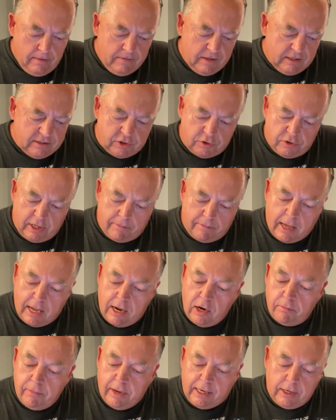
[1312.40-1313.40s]
So they may
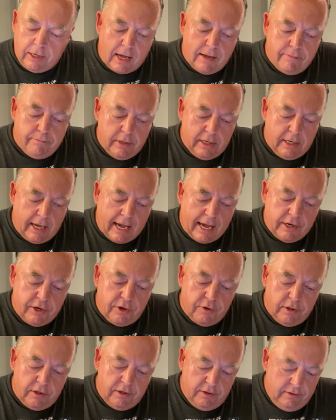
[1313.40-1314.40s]
or may not be
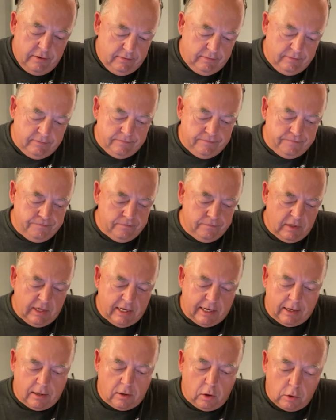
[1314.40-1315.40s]
accurate.
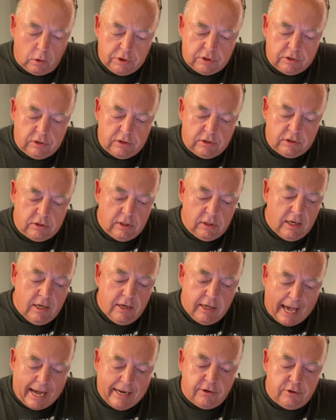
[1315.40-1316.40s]
And
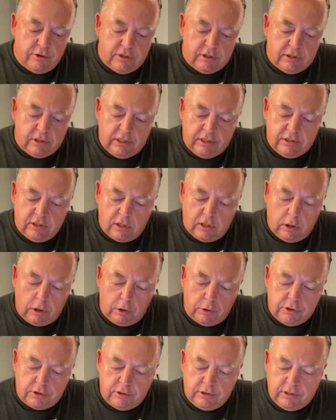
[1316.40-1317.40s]
accuracy is the
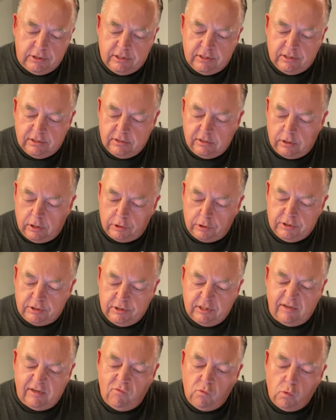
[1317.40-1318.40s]

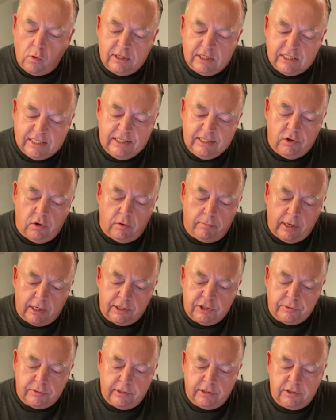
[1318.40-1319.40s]
closeness of one single
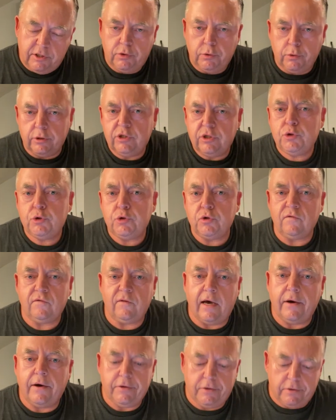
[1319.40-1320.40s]
measurement to its true
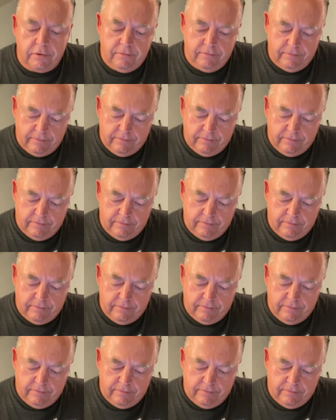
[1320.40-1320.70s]
value.